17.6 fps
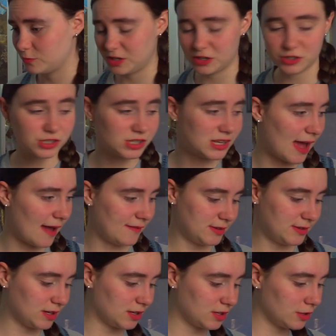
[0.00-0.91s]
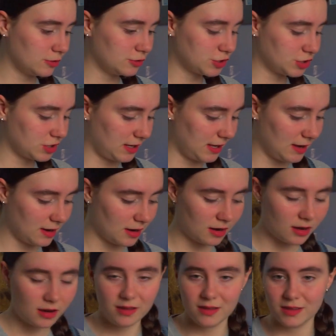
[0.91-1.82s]
We usually have an enclosure
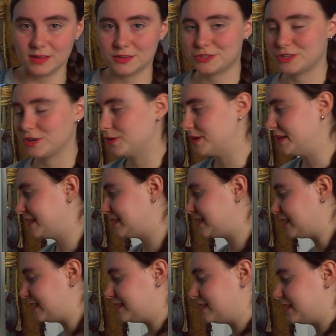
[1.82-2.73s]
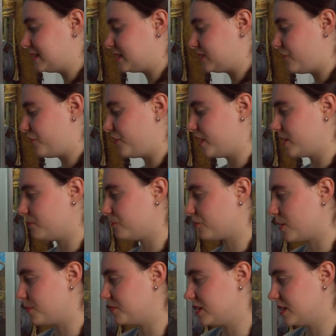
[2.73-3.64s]
here, so it's easiest to feed him
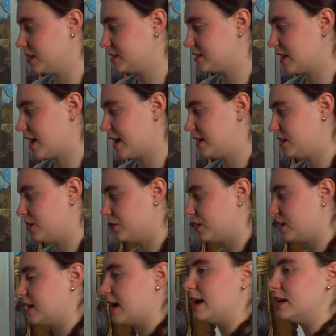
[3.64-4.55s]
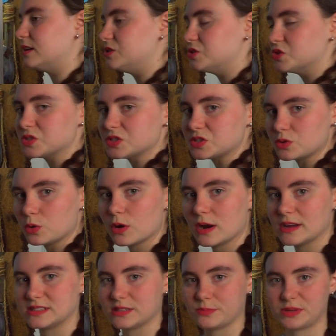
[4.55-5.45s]
from this side, and you can kind of use the
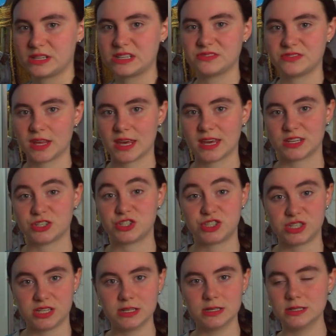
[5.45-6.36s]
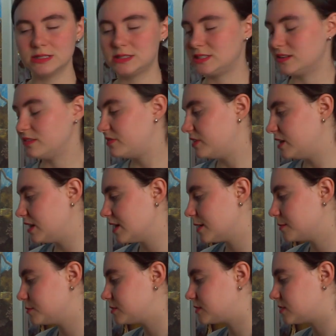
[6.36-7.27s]
door as a bit of like a shield to feed
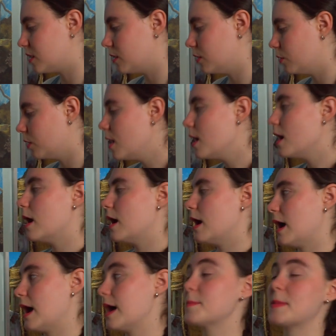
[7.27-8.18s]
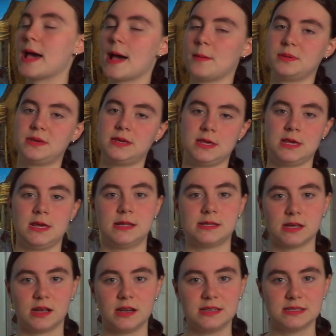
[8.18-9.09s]
him. So I'm happy he
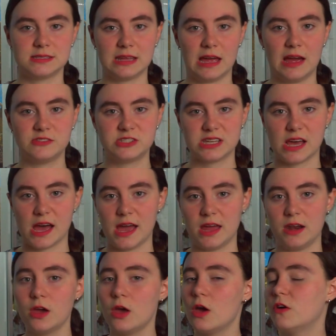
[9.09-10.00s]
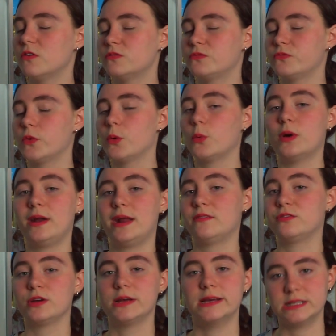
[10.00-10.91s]
eats on his left side. For
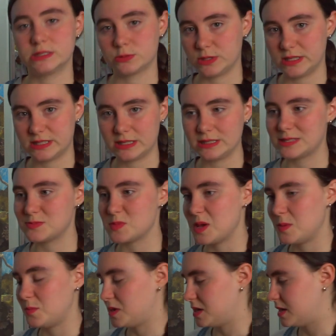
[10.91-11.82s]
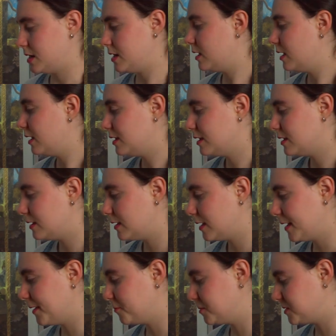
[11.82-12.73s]
whatever his reasons may be,
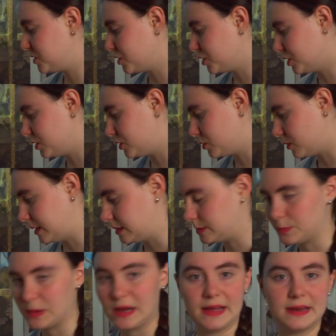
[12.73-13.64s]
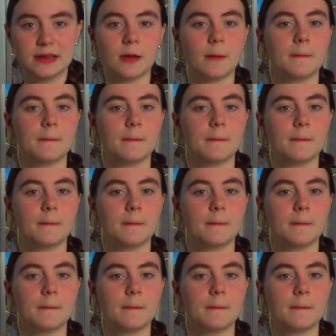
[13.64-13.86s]
it was a good choice, bud.